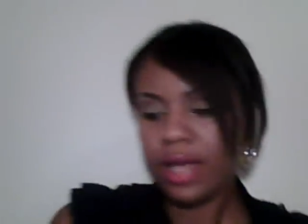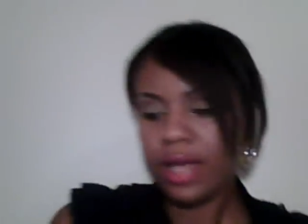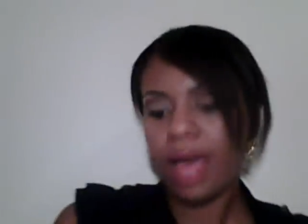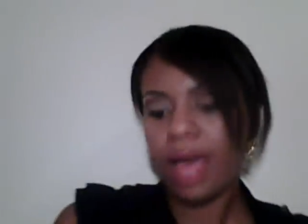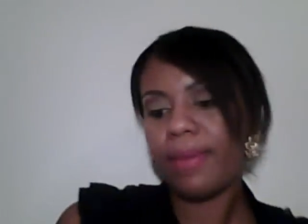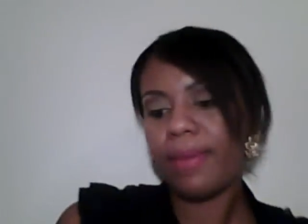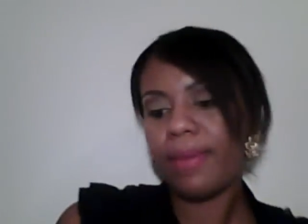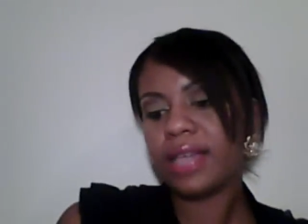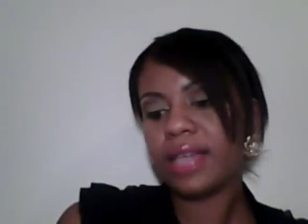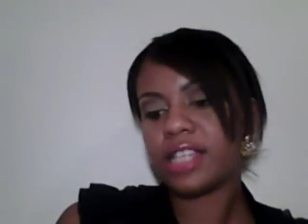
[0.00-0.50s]
I
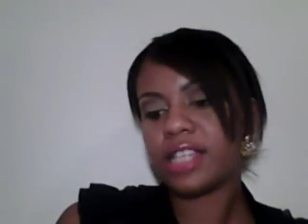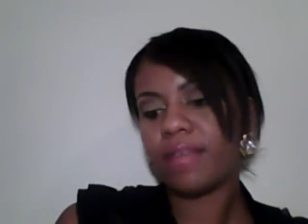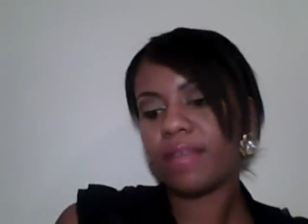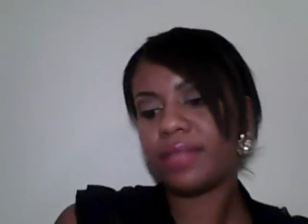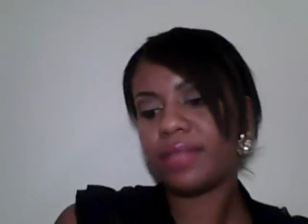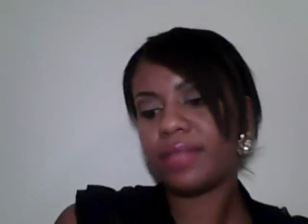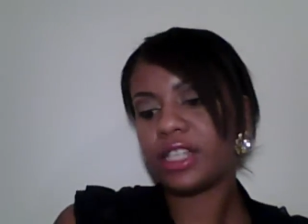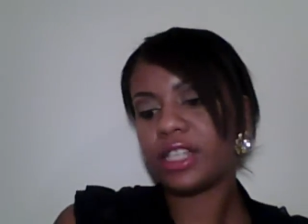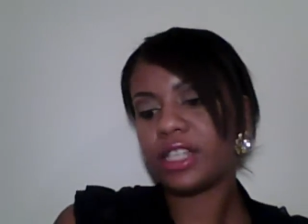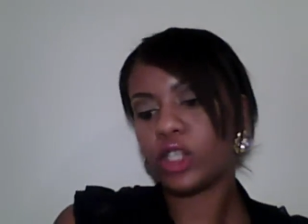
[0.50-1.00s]
picked up
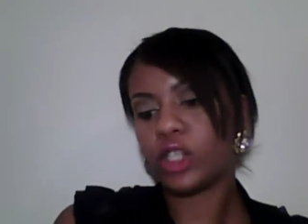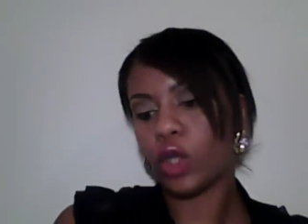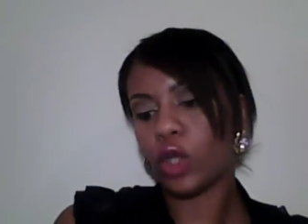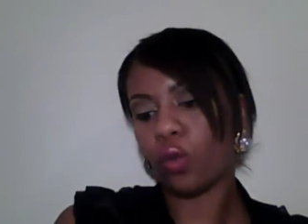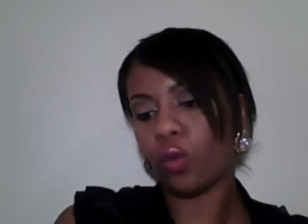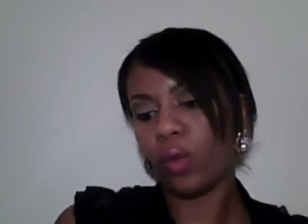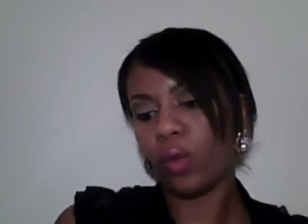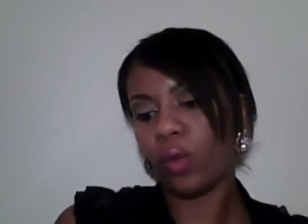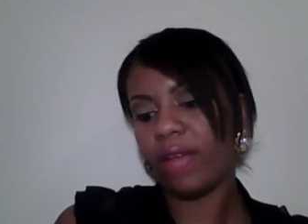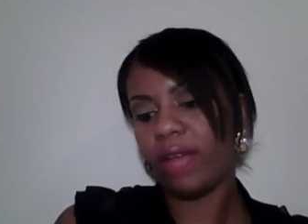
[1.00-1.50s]
this
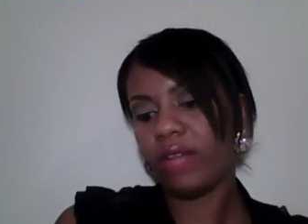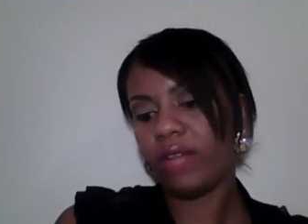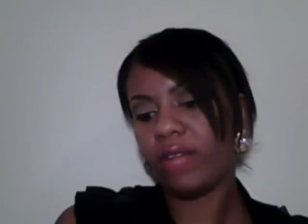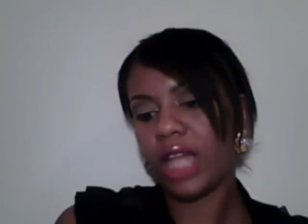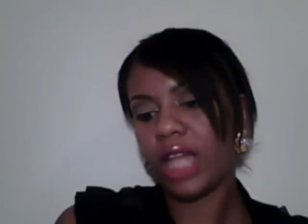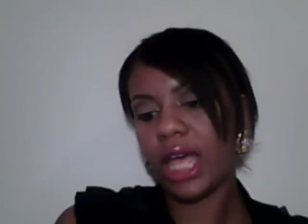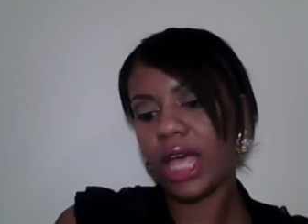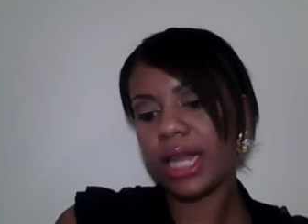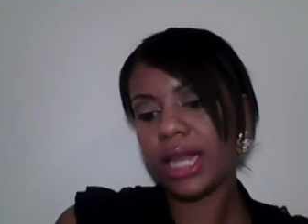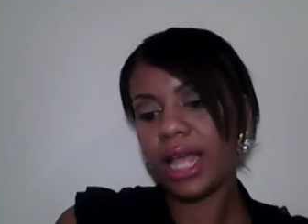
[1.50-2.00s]

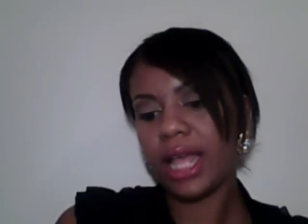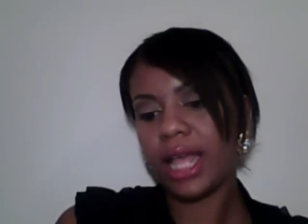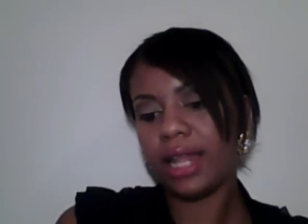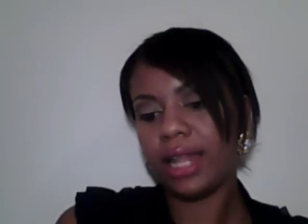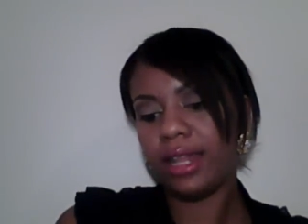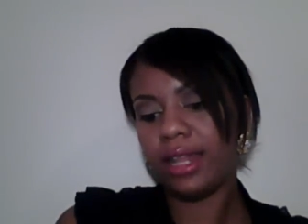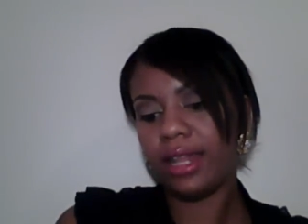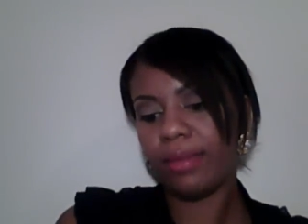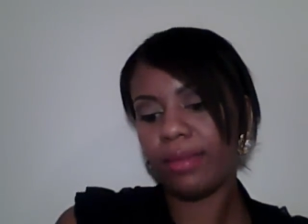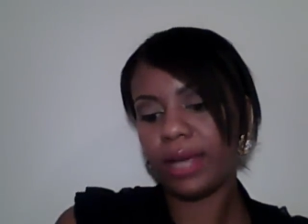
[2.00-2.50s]
Revlon
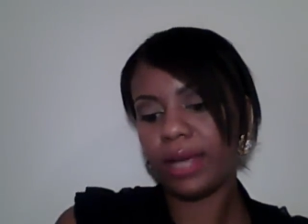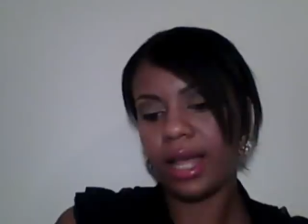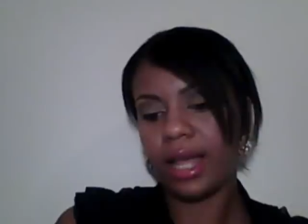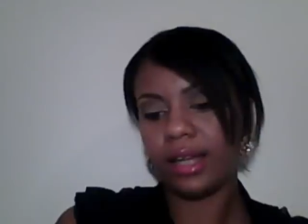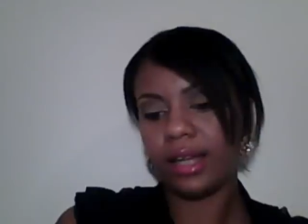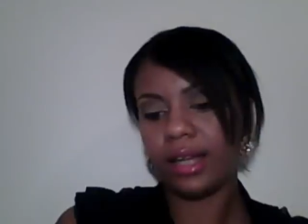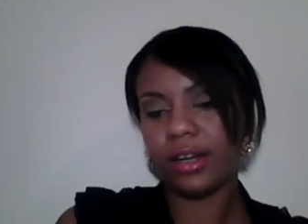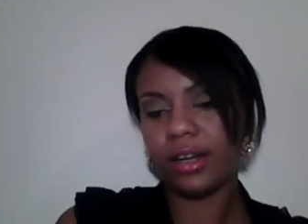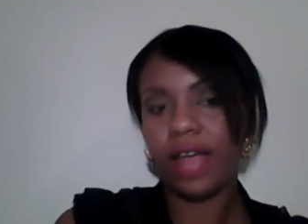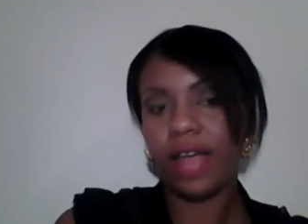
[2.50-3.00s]
lip
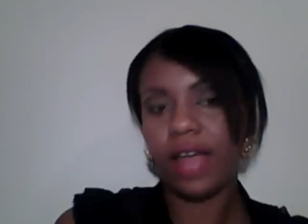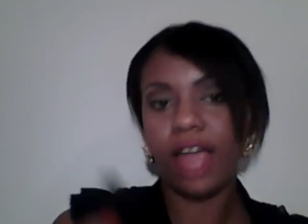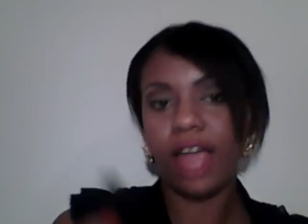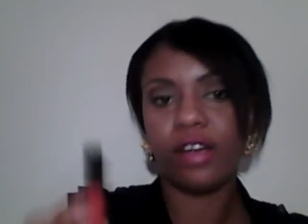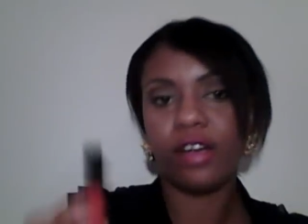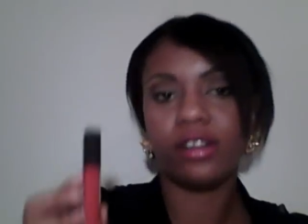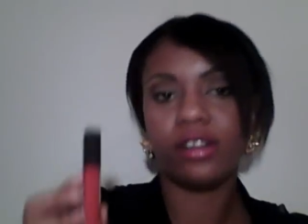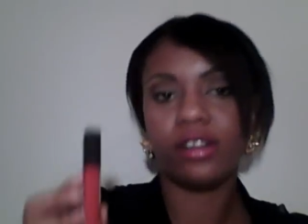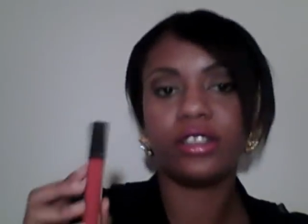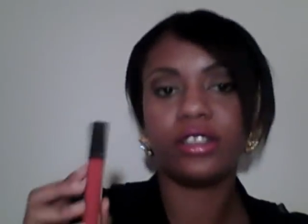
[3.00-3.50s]
color. I
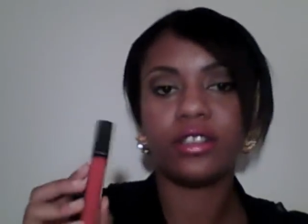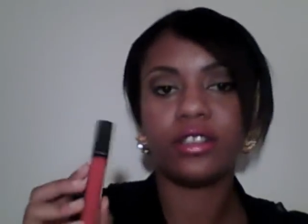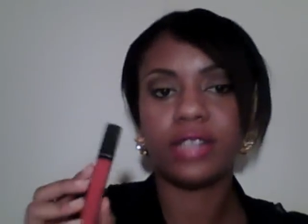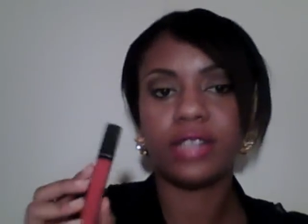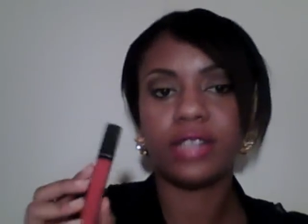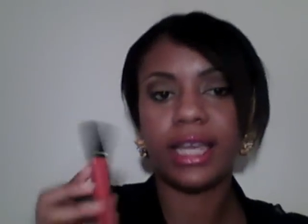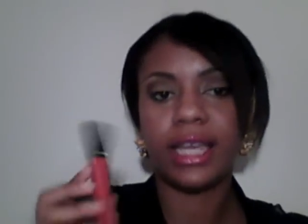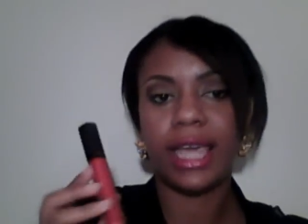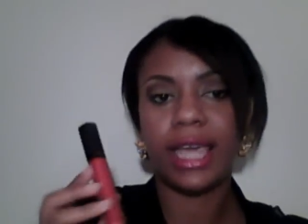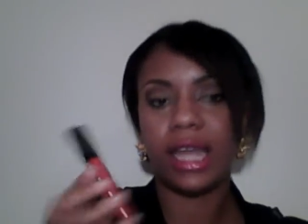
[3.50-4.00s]
heard
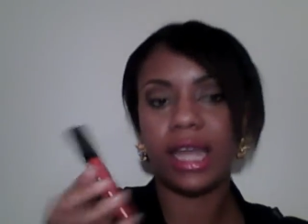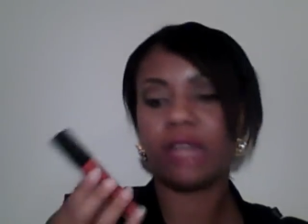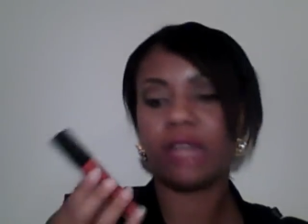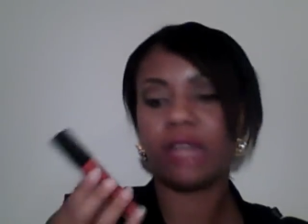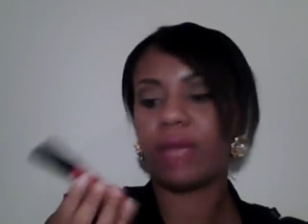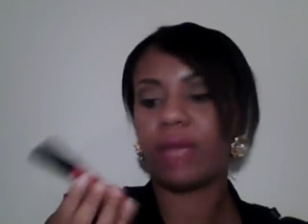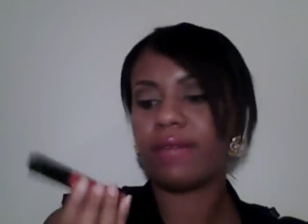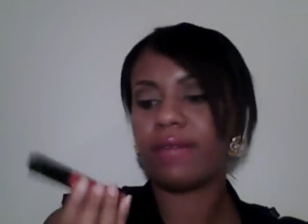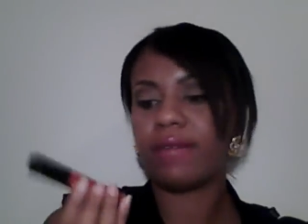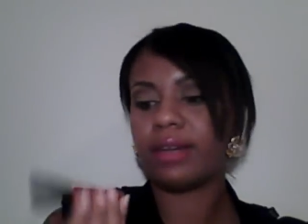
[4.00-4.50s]
Dr. Candy
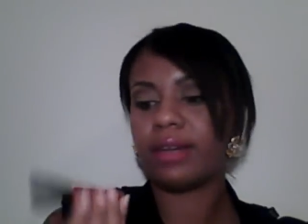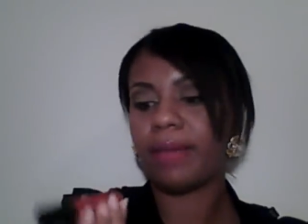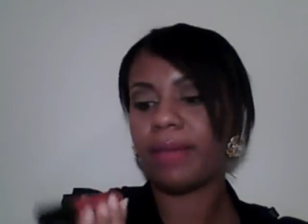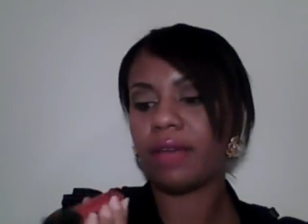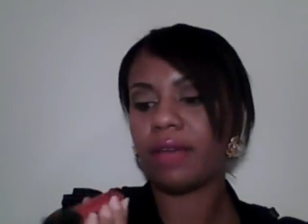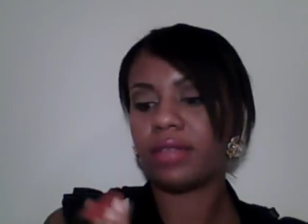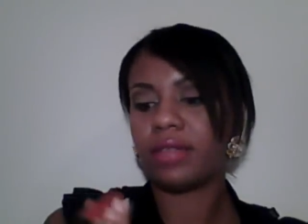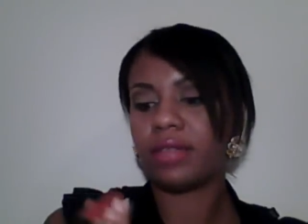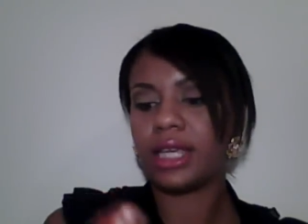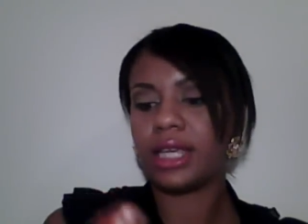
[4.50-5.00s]
raving
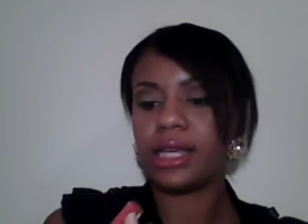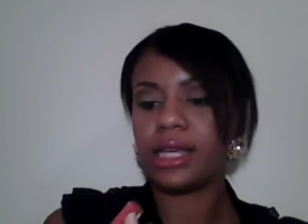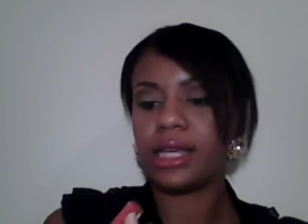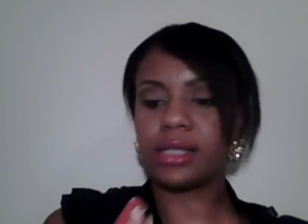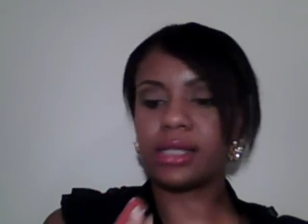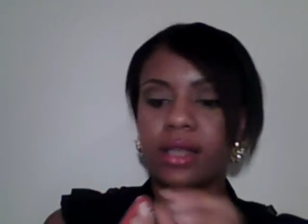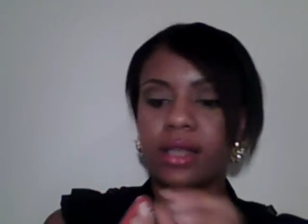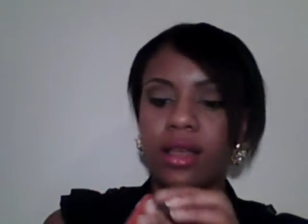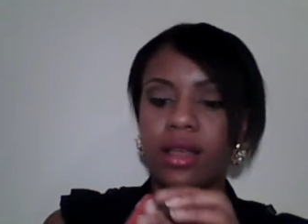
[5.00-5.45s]
about these.